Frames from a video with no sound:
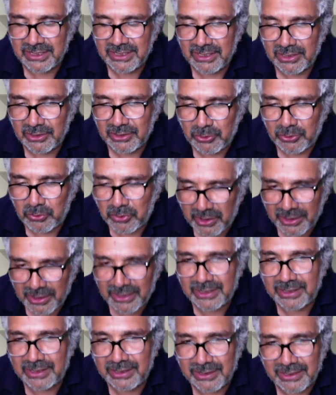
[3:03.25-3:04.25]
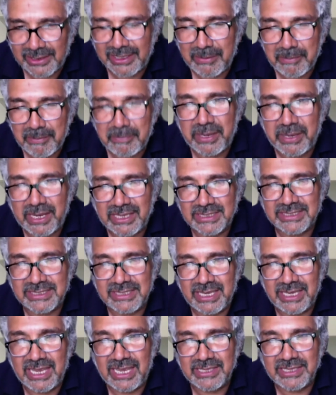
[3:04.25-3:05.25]
quite the impact it
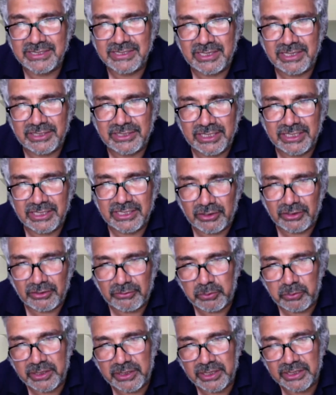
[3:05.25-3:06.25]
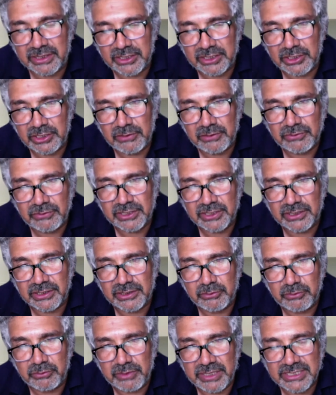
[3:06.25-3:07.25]
has. And I think a lot of work that you've done,
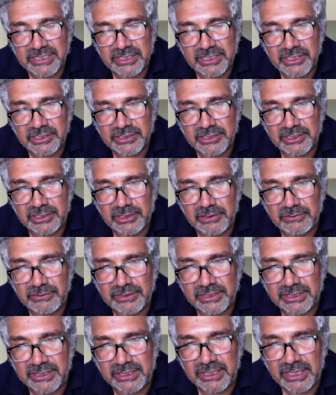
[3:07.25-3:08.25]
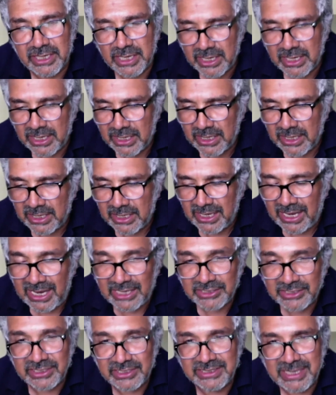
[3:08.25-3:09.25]
research that you've done,
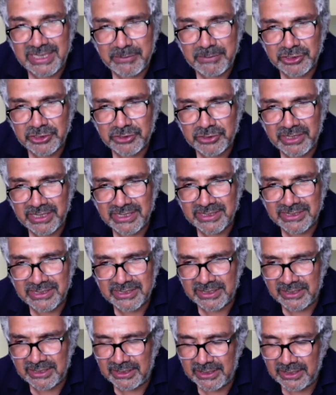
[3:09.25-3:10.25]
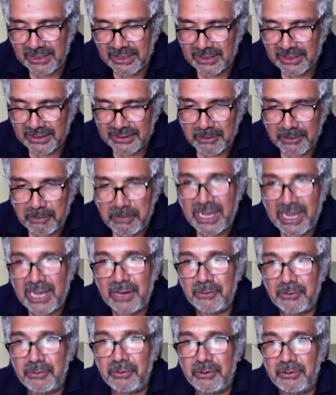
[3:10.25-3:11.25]
actually demonstrates the the
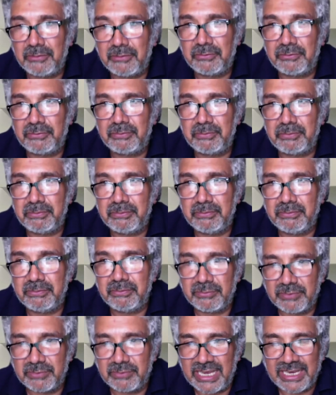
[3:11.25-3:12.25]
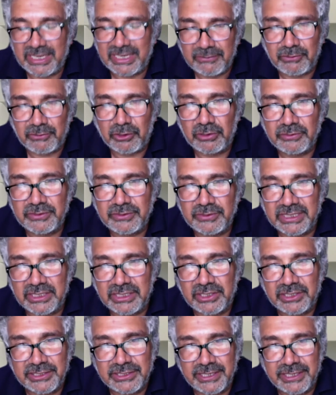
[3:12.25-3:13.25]
power of getting involved in
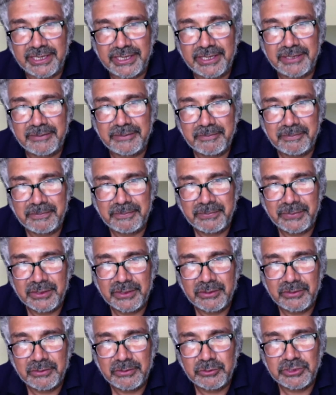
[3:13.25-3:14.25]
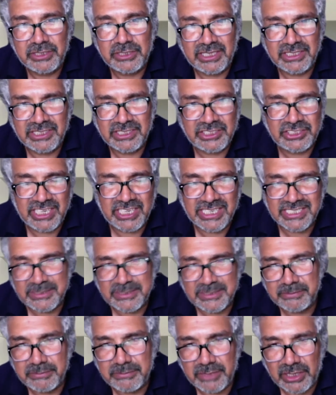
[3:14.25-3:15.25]
gardening. Would you like to share
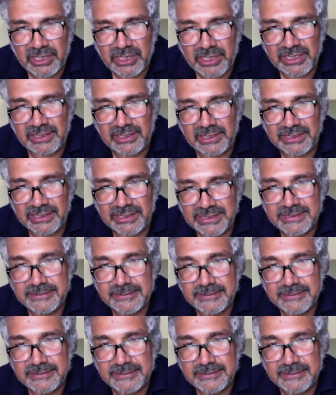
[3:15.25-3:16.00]
some highlights?